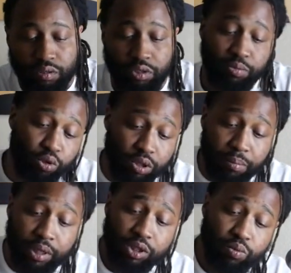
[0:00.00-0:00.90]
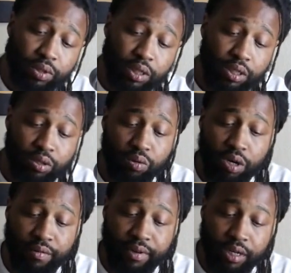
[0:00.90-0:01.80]
smoked a bunch of weed, you
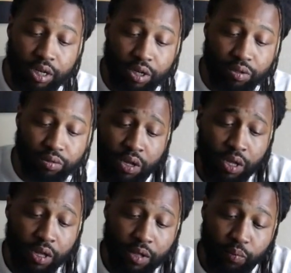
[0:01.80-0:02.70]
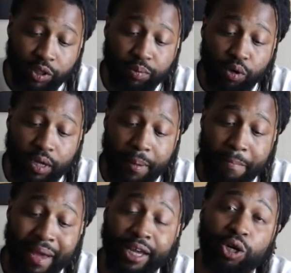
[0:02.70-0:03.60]
already know. We
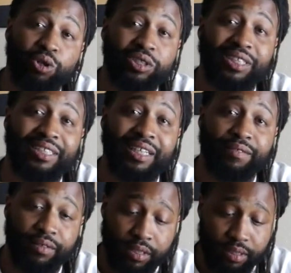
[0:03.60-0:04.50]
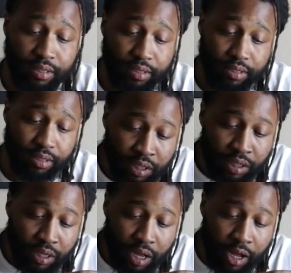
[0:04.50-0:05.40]
smoking mango sativa.
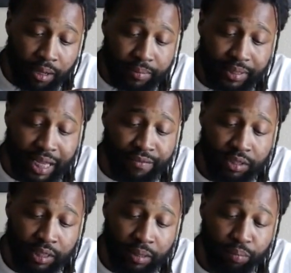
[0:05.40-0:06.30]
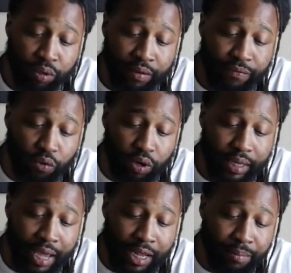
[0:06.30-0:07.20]
17.4
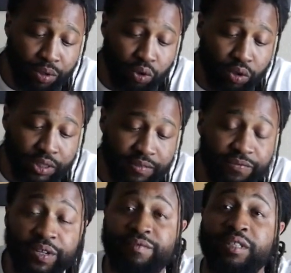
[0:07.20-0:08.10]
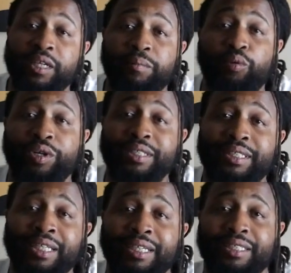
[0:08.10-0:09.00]
cannabinoids,
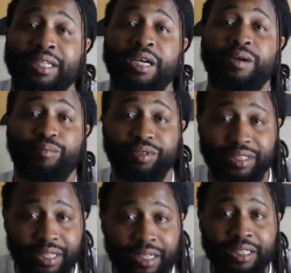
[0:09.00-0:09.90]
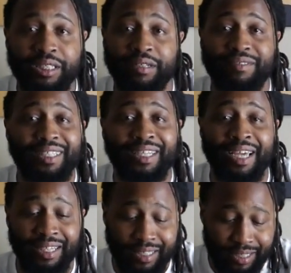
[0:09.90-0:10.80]
15.6 percentage of
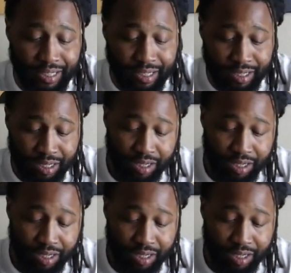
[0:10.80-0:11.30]
THC.